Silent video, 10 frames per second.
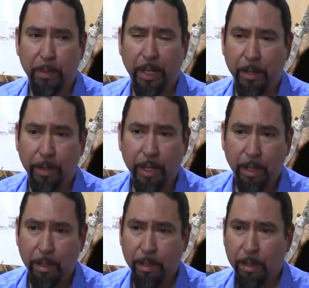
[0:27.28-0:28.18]
area.
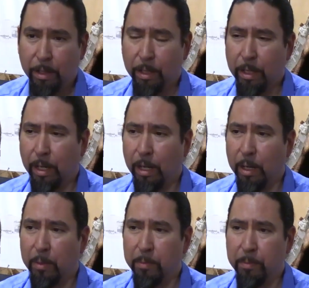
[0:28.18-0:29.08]

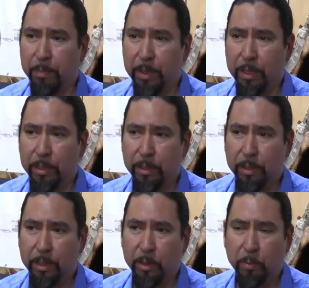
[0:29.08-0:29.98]

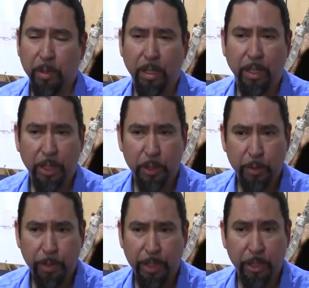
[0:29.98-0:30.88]
It's where
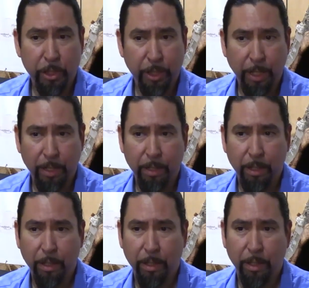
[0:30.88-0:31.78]
history is shared.
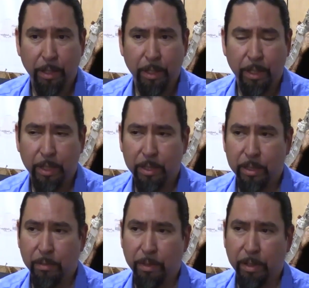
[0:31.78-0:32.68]
It's
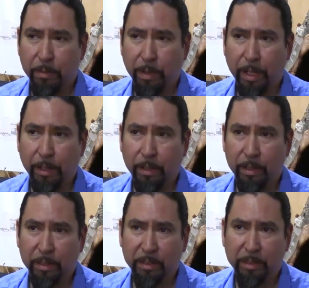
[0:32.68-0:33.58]
a very
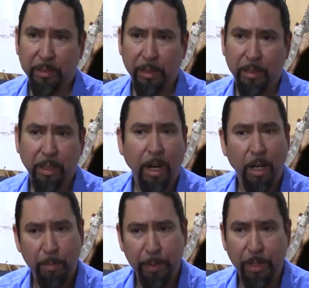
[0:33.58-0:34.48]
vital, the
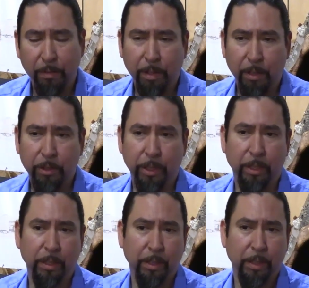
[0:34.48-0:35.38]
heartbeat of culture.
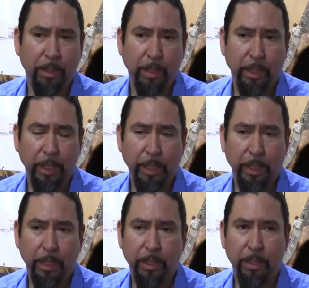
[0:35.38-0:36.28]

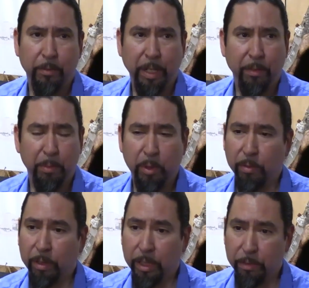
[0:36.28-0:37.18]
And we have a
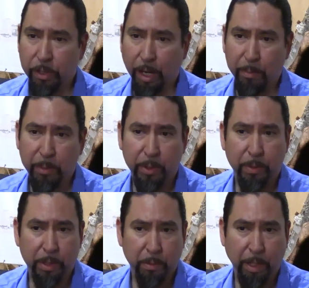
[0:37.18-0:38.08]
beautiful gift shop too
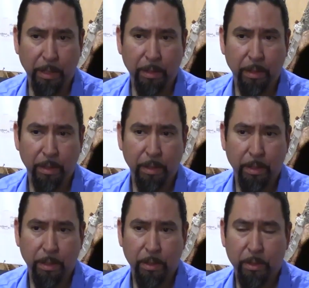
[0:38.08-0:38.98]
as well.
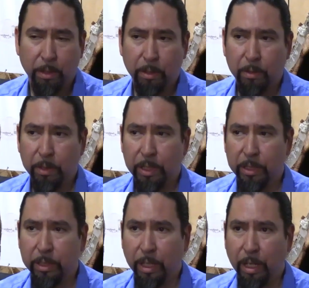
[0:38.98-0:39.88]
So
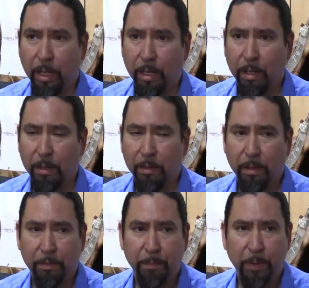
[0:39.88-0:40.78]
it's an
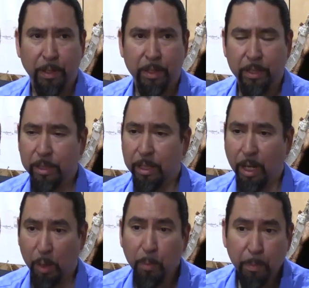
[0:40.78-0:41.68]
artistic
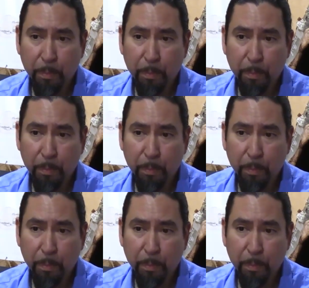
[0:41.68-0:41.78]
hub.